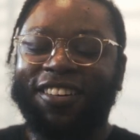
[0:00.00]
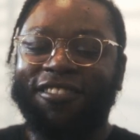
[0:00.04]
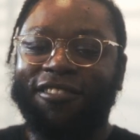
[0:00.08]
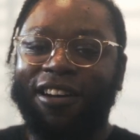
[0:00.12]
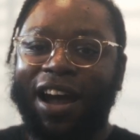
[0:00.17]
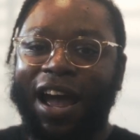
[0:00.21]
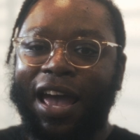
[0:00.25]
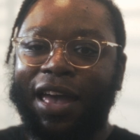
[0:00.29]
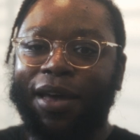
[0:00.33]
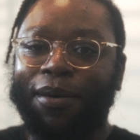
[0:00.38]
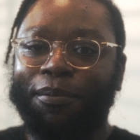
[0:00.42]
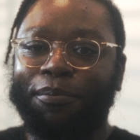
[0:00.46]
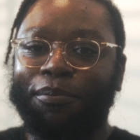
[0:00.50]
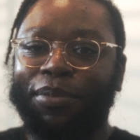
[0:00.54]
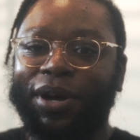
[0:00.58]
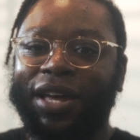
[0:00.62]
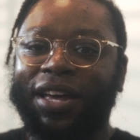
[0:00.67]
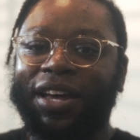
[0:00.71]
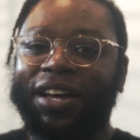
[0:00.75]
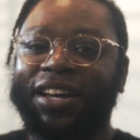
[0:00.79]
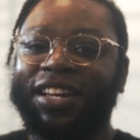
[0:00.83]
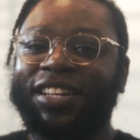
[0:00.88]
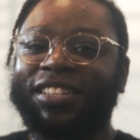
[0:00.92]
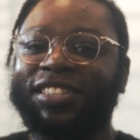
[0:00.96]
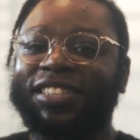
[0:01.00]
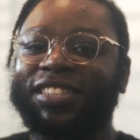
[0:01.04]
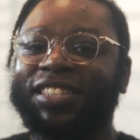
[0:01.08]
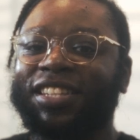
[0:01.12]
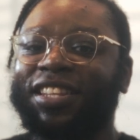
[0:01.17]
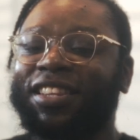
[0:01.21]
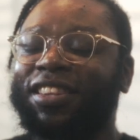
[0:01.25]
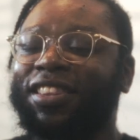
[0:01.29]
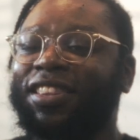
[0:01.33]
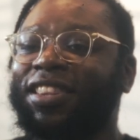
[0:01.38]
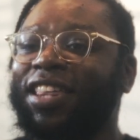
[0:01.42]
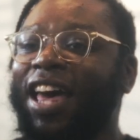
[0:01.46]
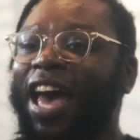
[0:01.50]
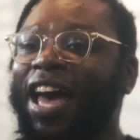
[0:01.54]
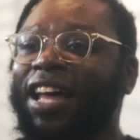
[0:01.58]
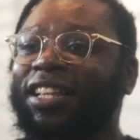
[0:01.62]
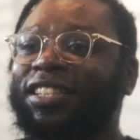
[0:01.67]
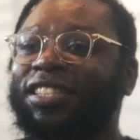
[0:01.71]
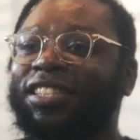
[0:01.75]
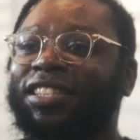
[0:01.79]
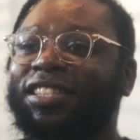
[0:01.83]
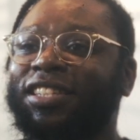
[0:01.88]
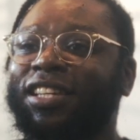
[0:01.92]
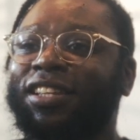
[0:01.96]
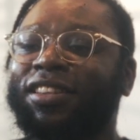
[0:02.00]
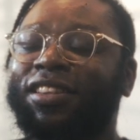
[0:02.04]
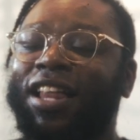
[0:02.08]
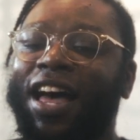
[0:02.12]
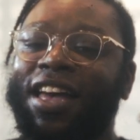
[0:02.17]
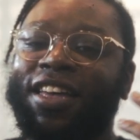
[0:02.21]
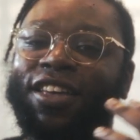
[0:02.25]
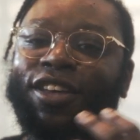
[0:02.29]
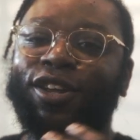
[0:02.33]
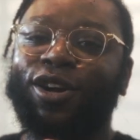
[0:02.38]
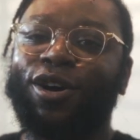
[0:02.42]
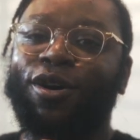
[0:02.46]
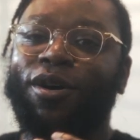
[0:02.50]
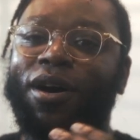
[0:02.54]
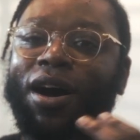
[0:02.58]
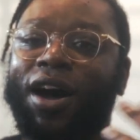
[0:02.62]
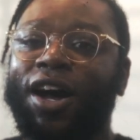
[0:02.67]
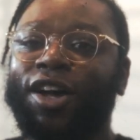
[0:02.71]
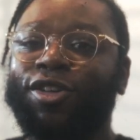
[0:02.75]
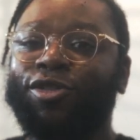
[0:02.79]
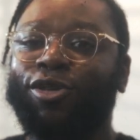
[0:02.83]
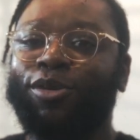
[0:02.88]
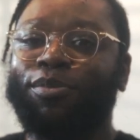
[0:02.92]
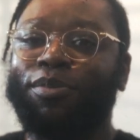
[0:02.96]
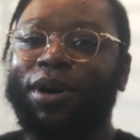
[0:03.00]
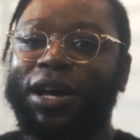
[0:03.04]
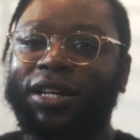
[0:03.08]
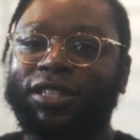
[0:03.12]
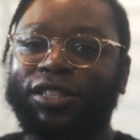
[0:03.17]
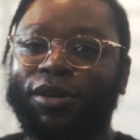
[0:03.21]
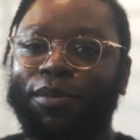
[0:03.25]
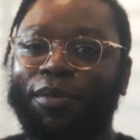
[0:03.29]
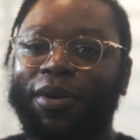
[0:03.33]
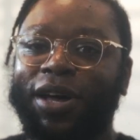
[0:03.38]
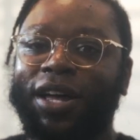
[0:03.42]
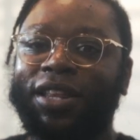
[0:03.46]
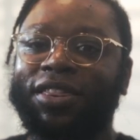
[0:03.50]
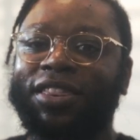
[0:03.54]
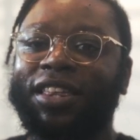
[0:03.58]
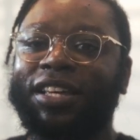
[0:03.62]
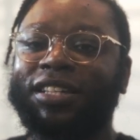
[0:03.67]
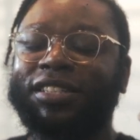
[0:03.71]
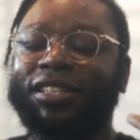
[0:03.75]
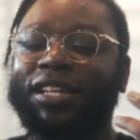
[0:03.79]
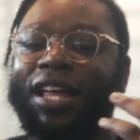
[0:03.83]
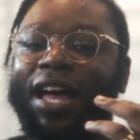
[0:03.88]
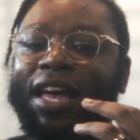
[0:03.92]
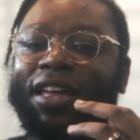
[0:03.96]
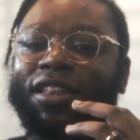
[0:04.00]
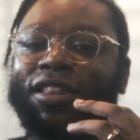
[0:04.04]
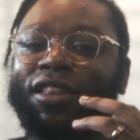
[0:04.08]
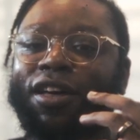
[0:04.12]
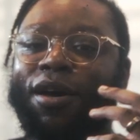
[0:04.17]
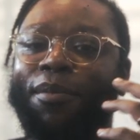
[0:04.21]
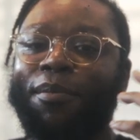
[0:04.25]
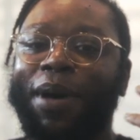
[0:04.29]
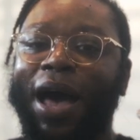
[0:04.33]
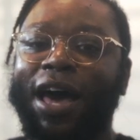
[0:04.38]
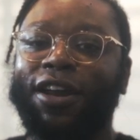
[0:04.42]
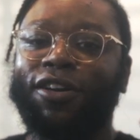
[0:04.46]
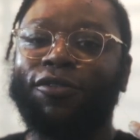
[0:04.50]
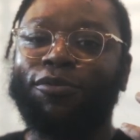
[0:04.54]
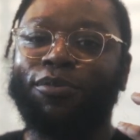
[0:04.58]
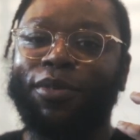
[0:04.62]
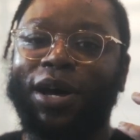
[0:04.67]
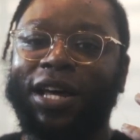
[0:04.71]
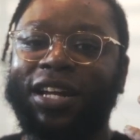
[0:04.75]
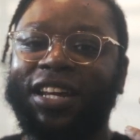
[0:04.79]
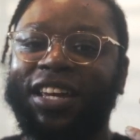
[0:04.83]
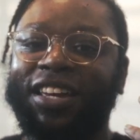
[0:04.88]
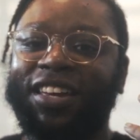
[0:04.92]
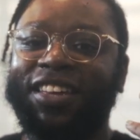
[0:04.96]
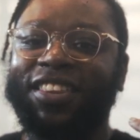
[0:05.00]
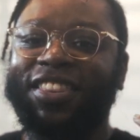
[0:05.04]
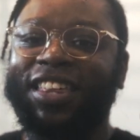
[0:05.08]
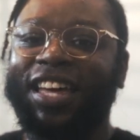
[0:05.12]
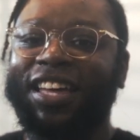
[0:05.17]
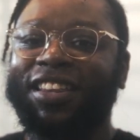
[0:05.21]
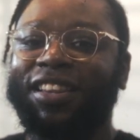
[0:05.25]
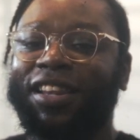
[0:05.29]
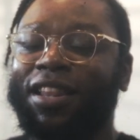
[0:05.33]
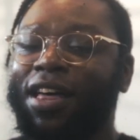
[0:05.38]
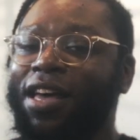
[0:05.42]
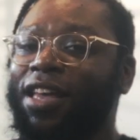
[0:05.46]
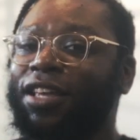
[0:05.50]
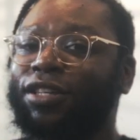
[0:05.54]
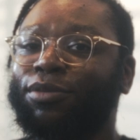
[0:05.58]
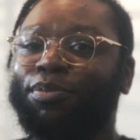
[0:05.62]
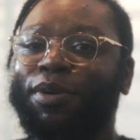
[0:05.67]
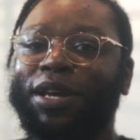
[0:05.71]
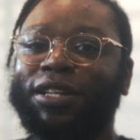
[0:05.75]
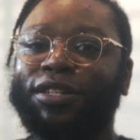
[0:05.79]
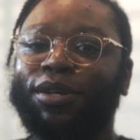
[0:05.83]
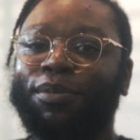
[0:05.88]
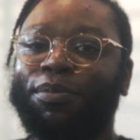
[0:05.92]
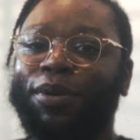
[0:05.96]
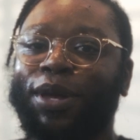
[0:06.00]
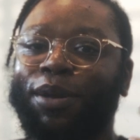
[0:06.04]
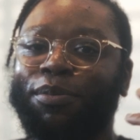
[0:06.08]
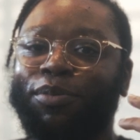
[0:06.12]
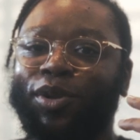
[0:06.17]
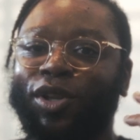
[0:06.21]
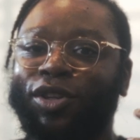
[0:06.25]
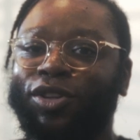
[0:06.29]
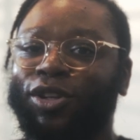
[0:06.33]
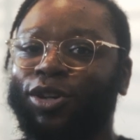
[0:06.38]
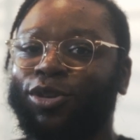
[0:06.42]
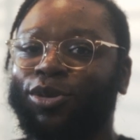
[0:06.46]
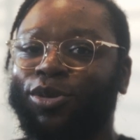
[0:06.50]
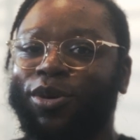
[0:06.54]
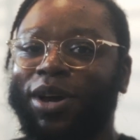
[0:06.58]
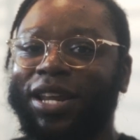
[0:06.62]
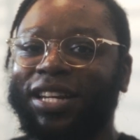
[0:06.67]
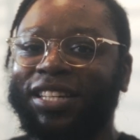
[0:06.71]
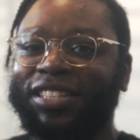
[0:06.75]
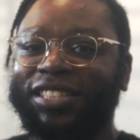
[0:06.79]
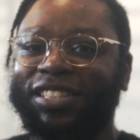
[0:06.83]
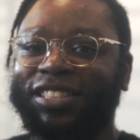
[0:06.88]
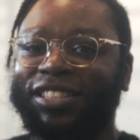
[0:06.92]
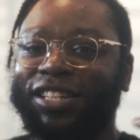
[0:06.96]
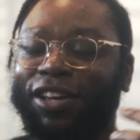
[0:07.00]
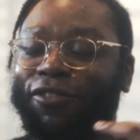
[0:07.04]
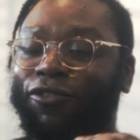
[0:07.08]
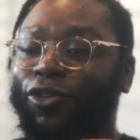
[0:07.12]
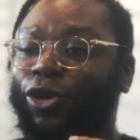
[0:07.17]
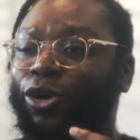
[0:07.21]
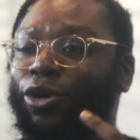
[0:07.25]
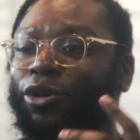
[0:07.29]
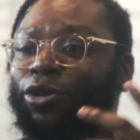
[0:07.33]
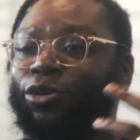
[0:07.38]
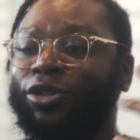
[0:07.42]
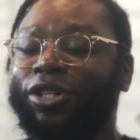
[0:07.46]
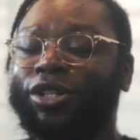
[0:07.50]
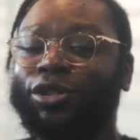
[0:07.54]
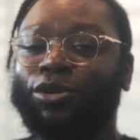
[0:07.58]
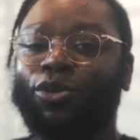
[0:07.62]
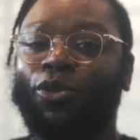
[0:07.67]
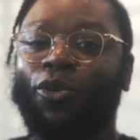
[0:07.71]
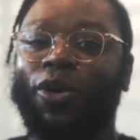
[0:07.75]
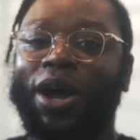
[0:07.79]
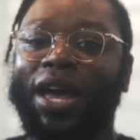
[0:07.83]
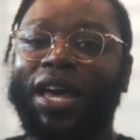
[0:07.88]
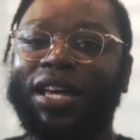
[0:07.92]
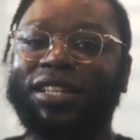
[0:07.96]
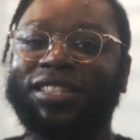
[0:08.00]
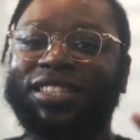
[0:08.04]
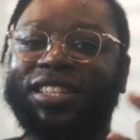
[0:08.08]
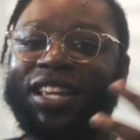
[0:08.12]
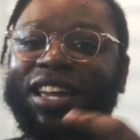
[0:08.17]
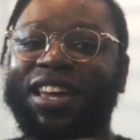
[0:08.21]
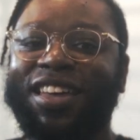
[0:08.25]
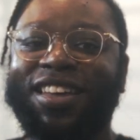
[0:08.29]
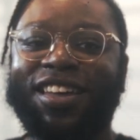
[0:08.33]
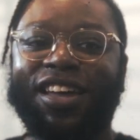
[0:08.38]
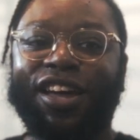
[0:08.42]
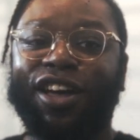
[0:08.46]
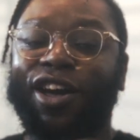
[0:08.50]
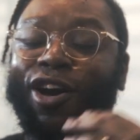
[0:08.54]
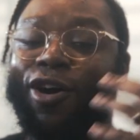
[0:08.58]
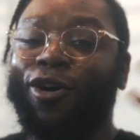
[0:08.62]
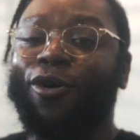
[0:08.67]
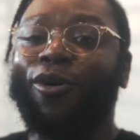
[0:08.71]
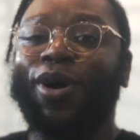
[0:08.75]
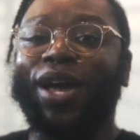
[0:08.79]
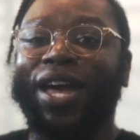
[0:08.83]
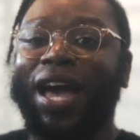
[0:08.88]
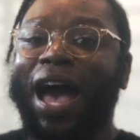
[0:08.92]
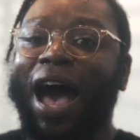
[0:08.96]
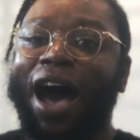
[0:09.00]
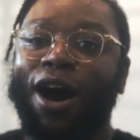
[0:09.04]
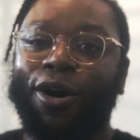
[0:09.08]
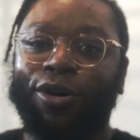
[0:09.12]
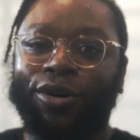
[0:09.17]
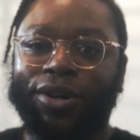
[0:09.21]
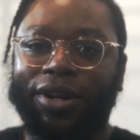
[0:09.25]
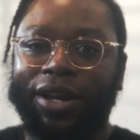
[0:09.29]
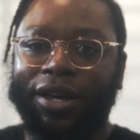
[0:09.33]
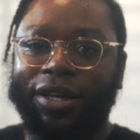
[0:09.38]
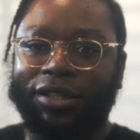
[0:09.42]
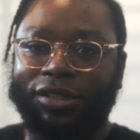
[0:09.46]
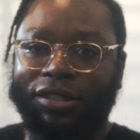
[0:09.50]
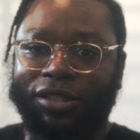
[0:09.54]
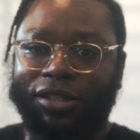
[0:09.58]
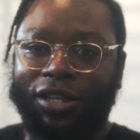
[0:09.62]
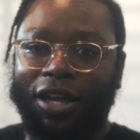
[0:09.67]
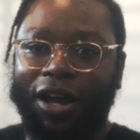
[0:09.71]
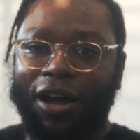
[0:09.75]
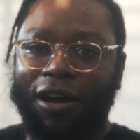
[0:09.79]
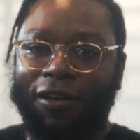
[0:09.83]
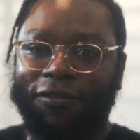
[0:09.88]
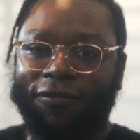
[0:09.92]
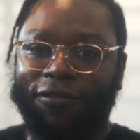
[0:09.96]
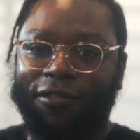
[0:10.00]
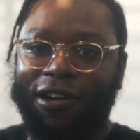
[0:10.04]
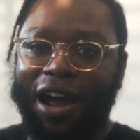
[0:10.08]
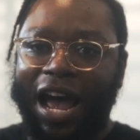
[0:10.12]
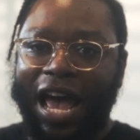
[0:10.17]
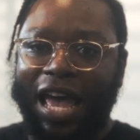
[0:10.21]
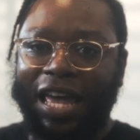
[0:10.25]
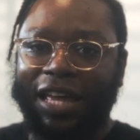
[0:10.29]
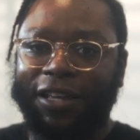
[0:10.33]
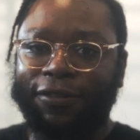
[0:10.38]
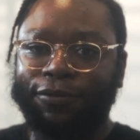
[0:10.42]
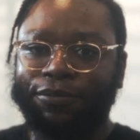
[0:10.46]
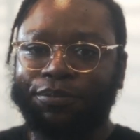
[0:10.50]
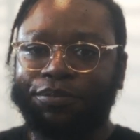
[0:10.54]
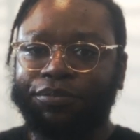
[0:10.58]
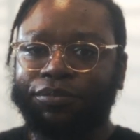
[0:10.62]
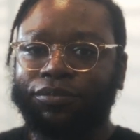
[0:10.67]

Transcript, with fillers: right because that's like you know a hundred bucks a month is like the amount of money that like especially people in their 20s and stuff you could just waste going out and stuff right